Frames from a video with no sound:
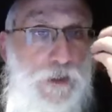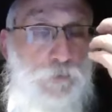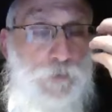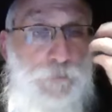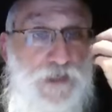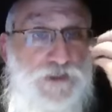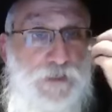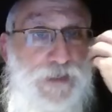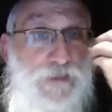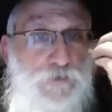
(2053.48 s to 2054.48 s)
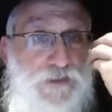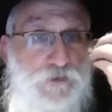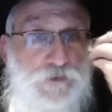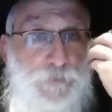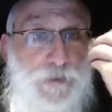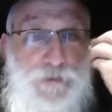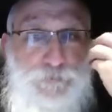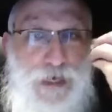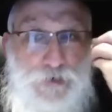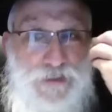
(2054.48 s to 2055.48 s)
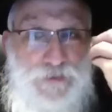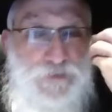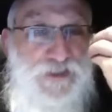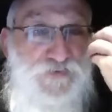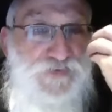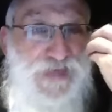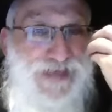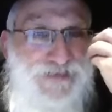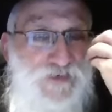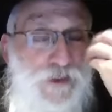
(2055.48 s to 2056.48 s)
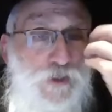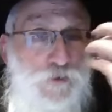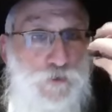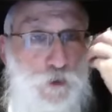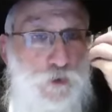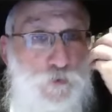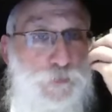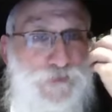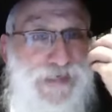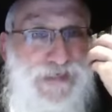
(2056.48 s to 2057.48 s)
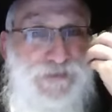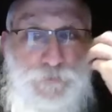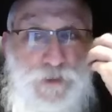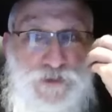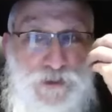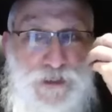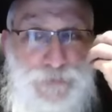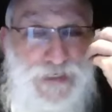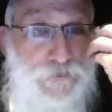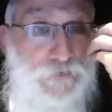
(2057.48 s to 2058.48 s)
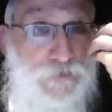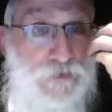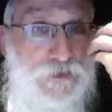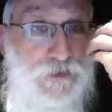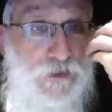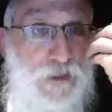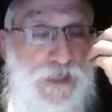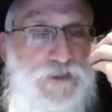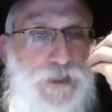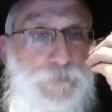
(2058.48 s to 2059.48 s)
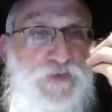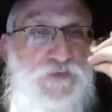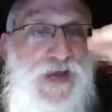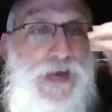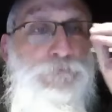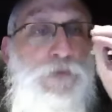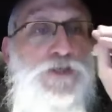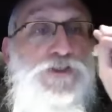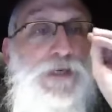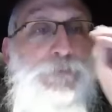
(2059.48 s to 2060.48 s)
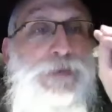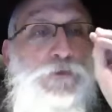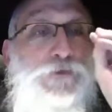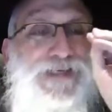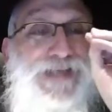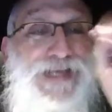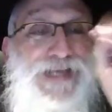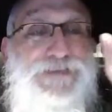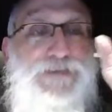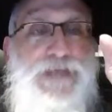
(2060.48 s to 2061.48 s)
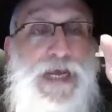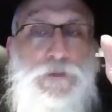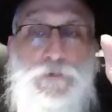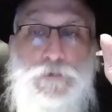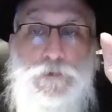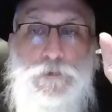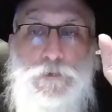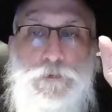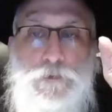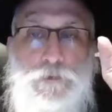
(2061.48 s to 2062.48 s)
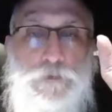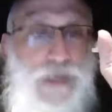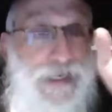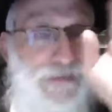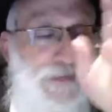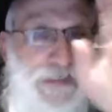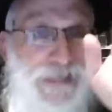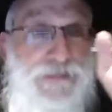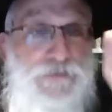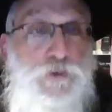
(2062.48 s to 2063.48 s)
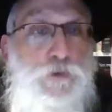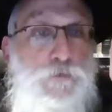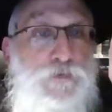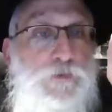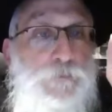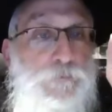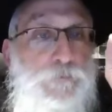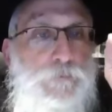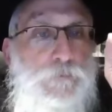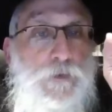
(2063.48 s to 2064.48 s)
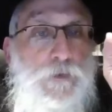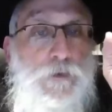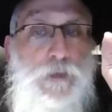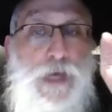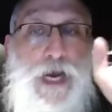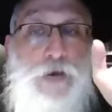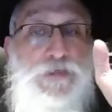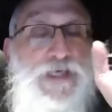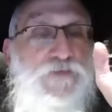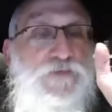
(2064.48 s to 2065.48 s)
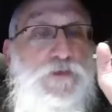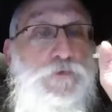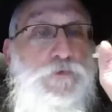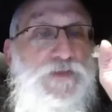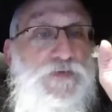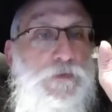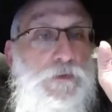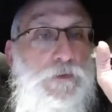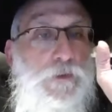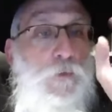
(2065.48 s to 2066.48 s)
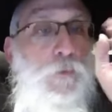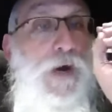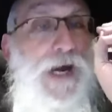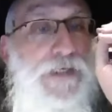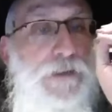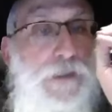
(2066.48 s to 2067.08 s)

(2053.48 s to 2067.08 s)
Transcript: when Moshe Rabbeinu killed him and he buried him in the sand, the earth protected Moshe Rabbeinu, Hashem says Moshe Rabbeinu cannot hit the Nile and he cannot hit the earth. Aaron has to do it. Why?